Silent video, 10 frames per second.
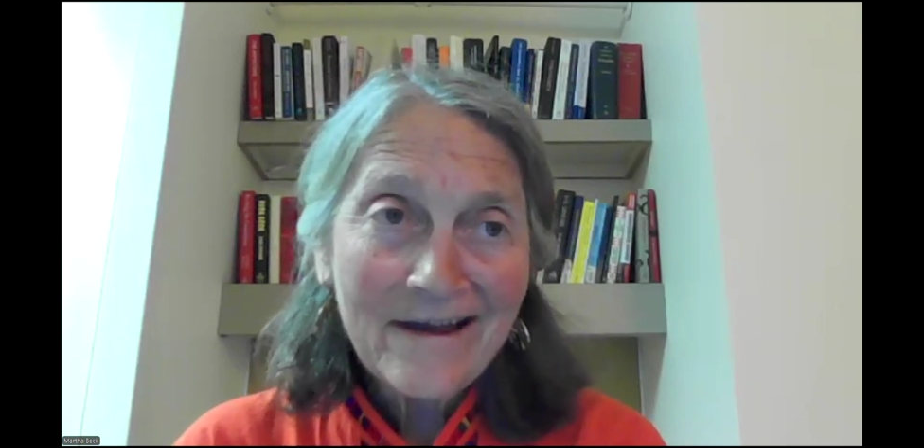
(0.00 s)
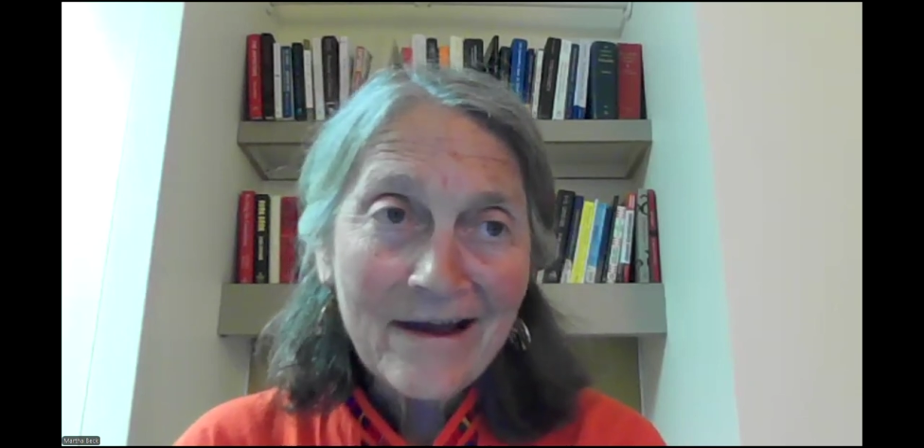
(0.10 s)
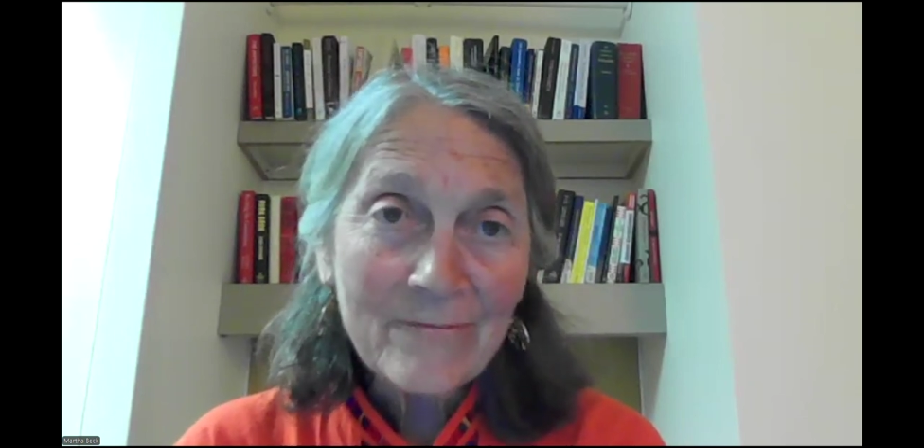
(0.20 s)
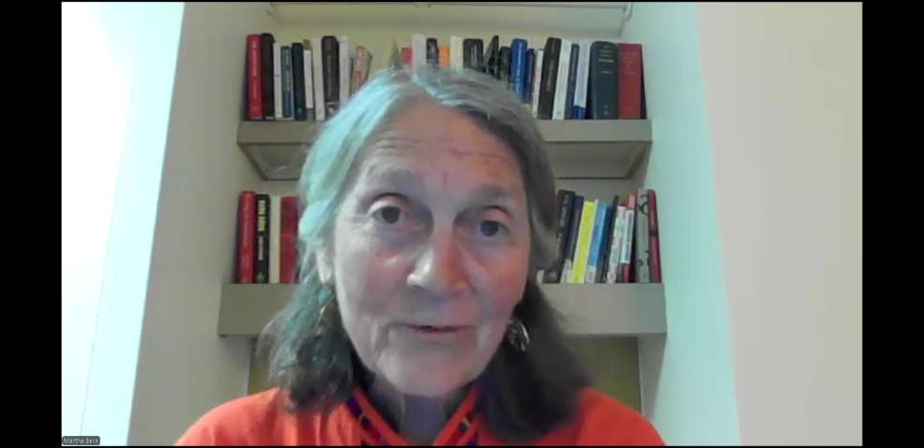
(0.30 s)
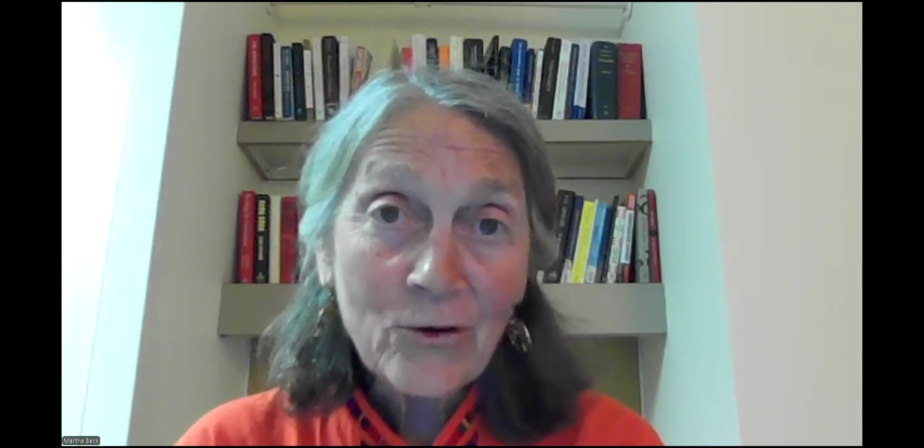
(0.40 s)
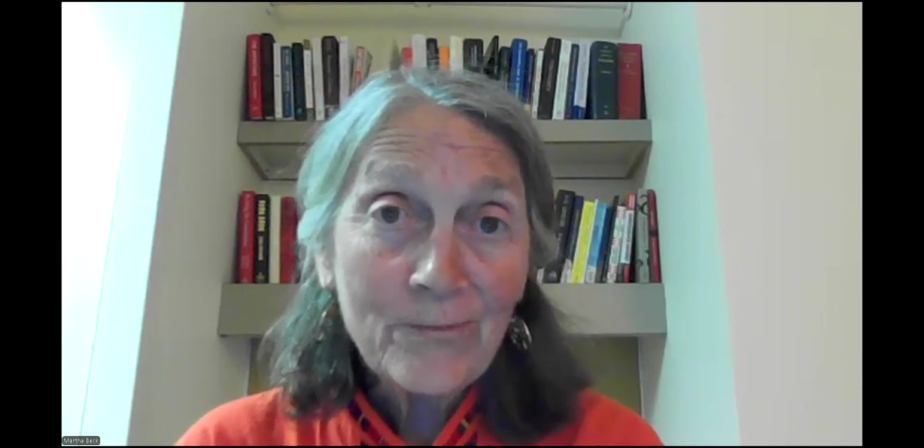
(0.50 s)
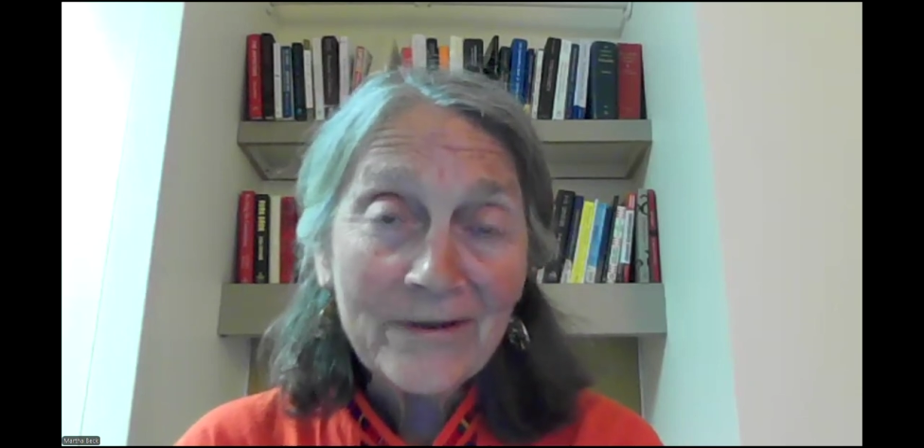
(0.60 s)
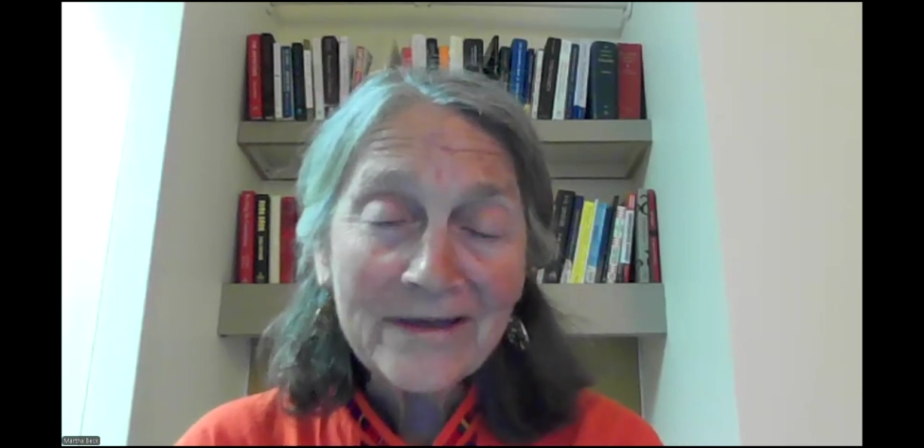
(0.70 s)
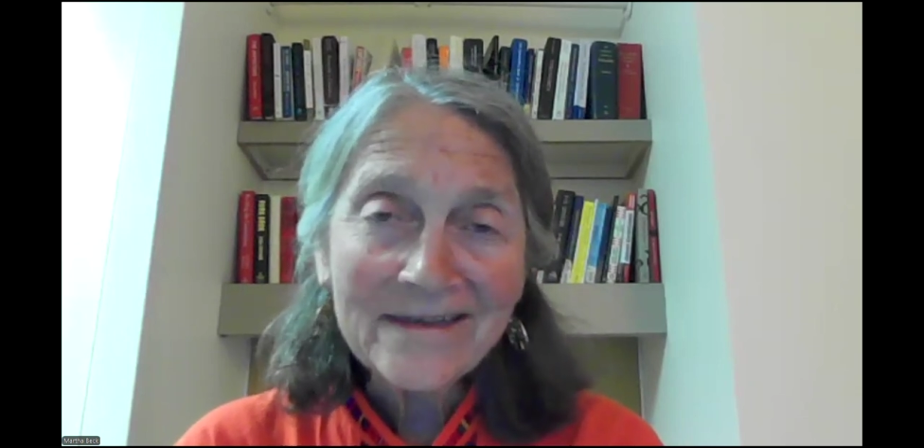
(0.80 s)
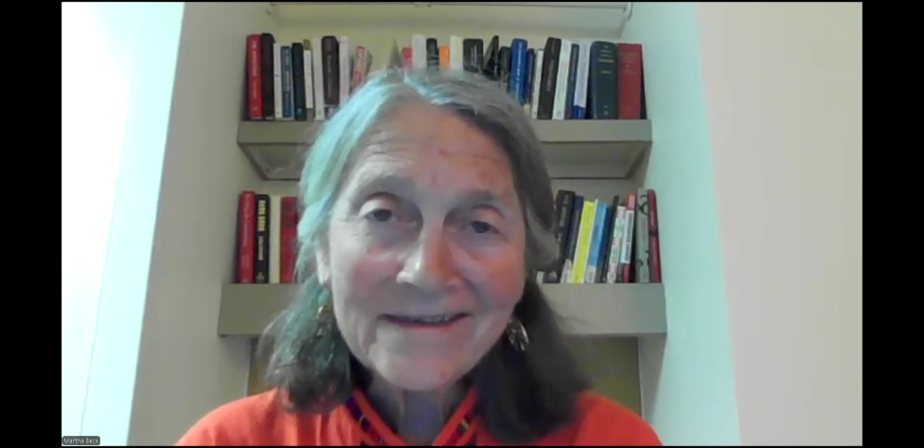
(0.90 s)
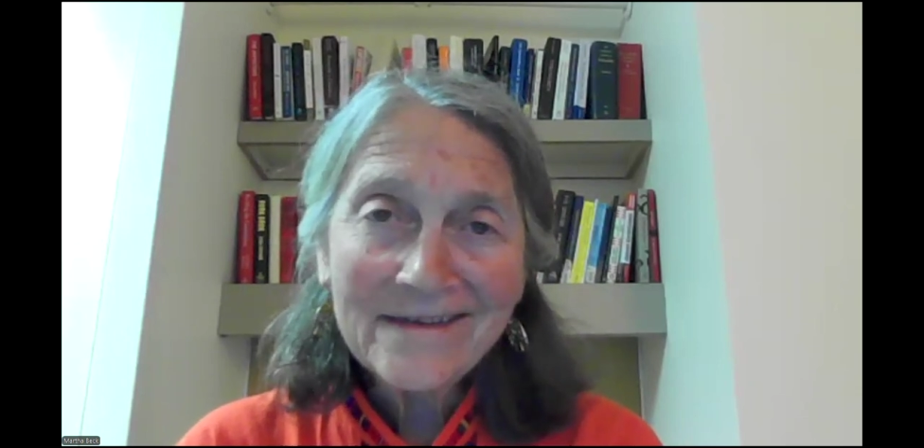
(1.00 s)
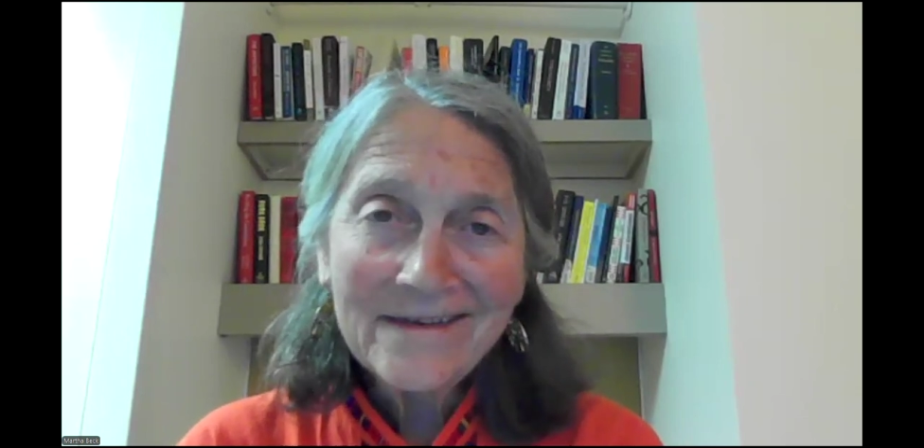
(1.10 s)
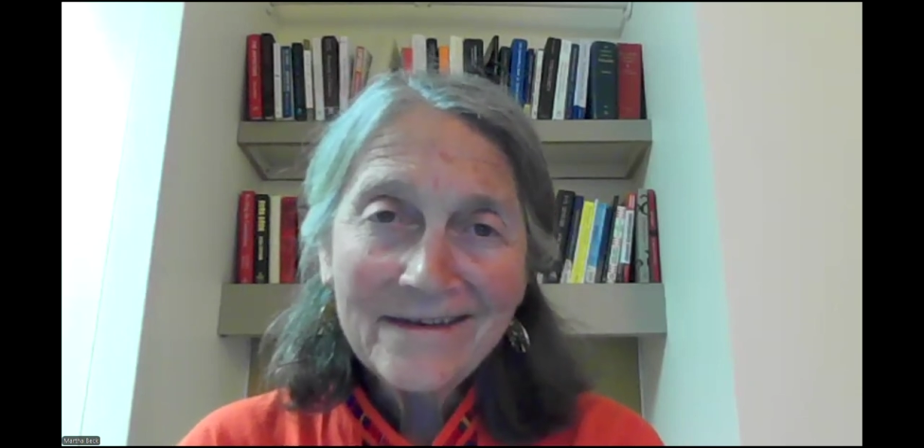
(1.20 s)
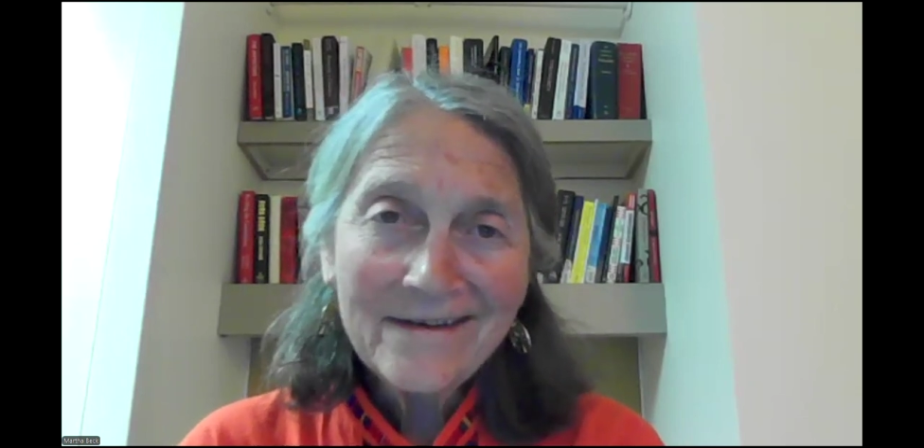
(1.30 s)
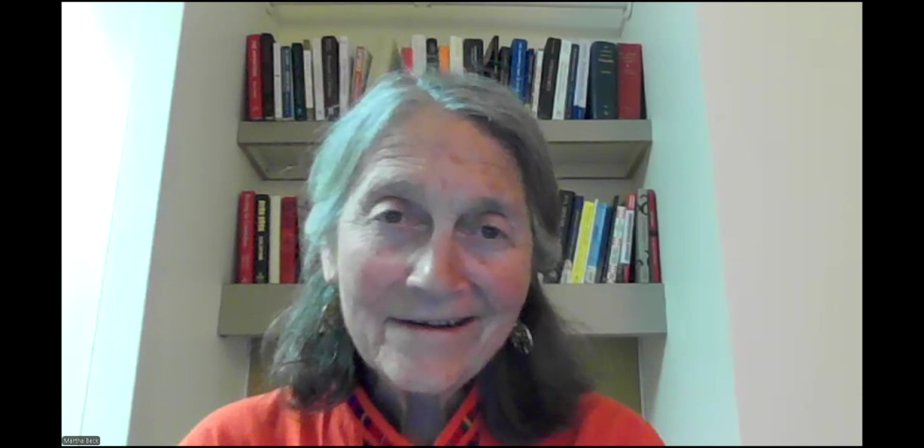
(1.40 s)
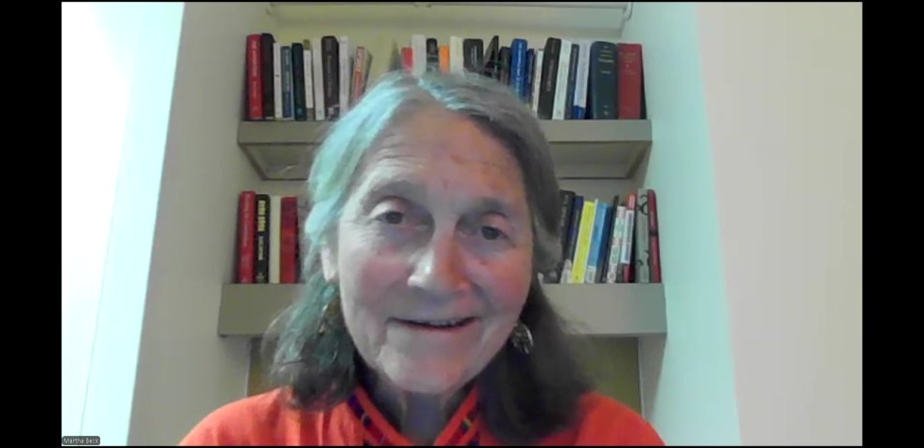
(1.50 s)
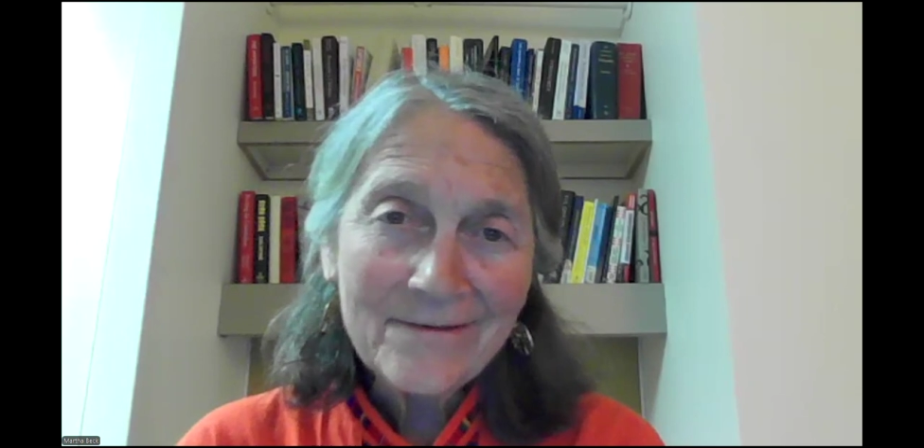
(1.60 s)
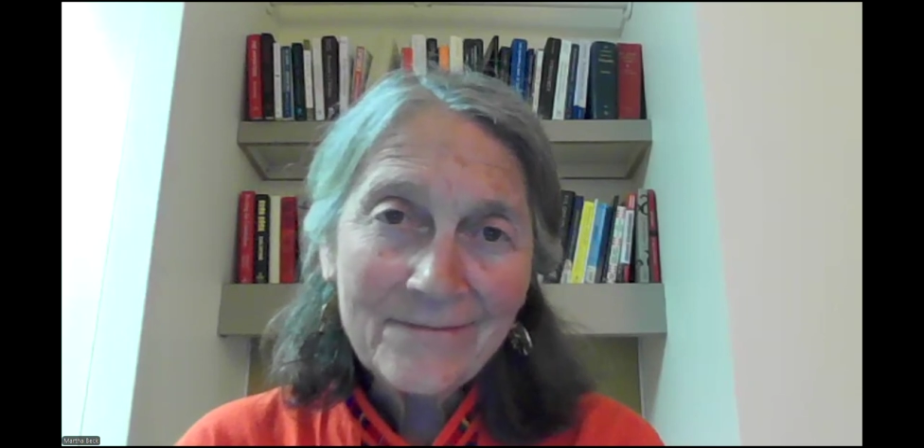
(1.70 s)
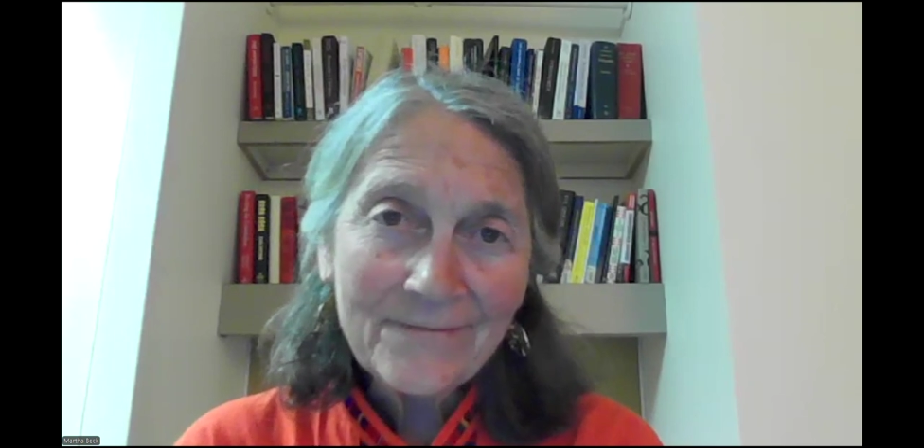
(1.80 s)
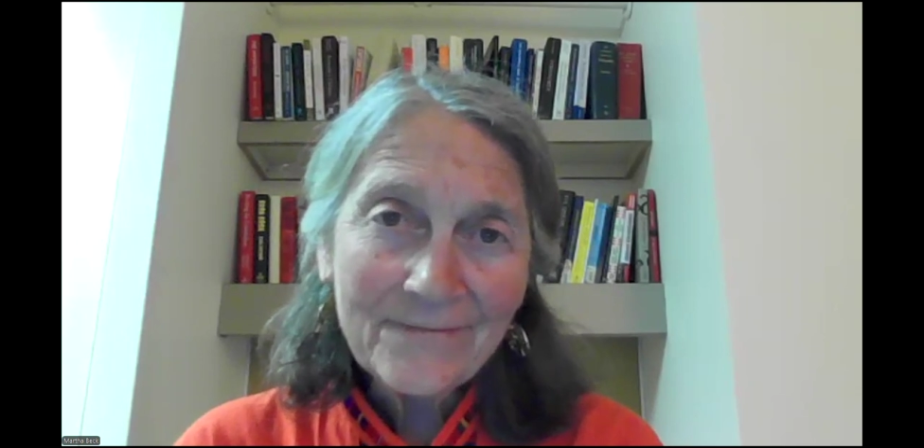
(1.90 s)
I'm hoping
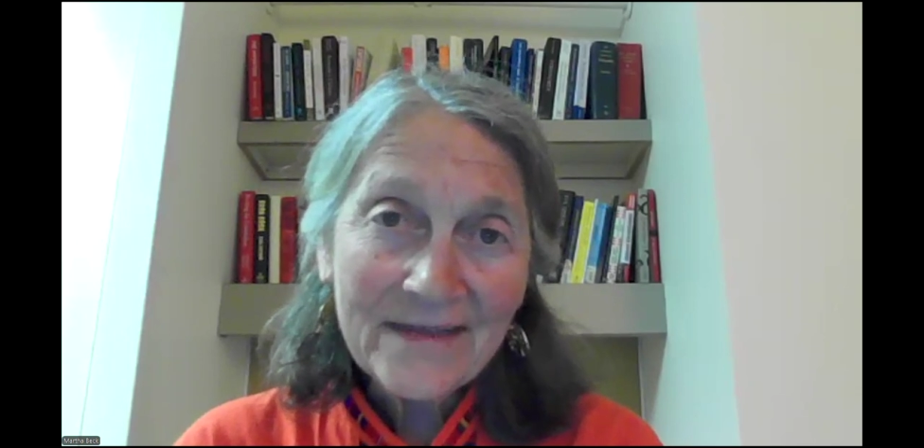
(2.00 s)
um,